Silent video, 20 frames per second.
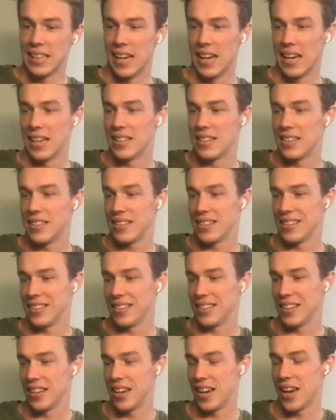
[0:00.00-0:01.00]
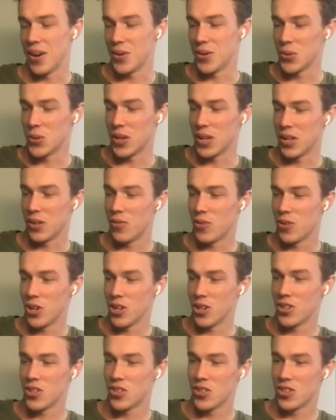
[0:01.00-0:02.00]
And yeah, it was one of the
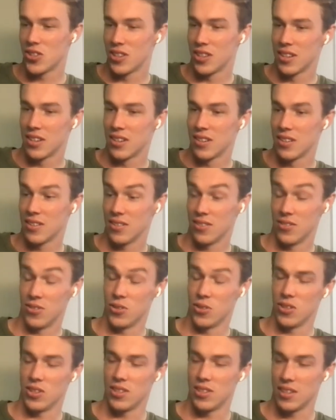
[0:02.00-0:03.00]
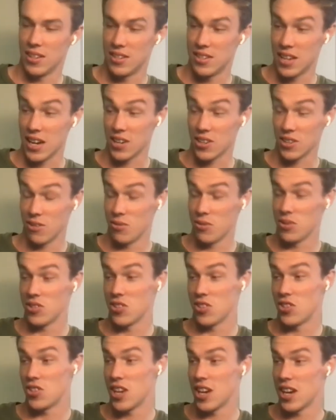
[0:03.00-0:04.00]
first. It was
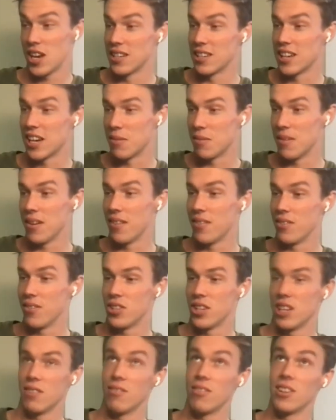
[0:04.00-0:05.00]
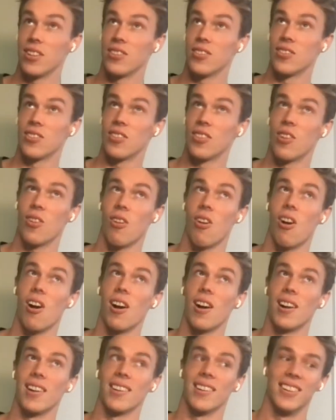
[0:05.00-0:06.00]
the second time I've ever seen Vince
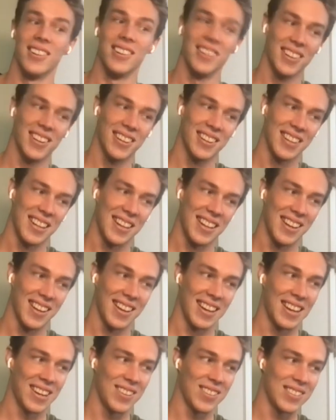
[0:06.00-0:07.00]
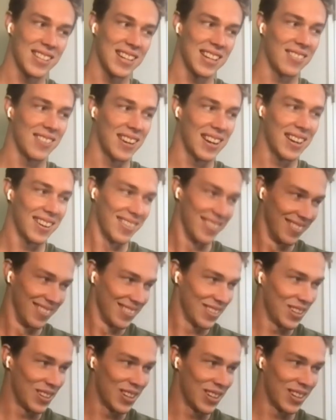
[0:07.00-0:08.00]
cry, and I was like, wow,
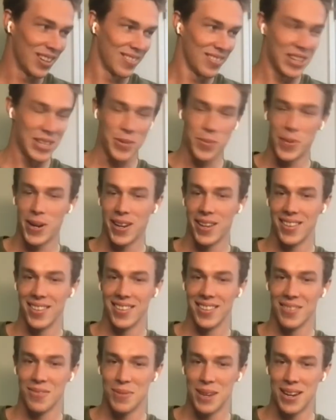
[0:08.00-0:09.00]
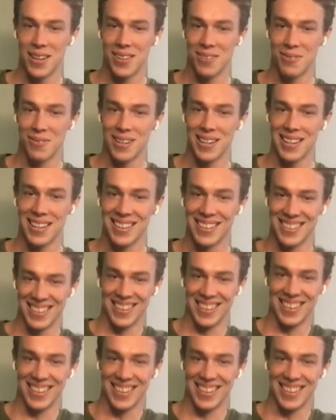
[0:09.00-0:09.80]
you know, that's better than winning.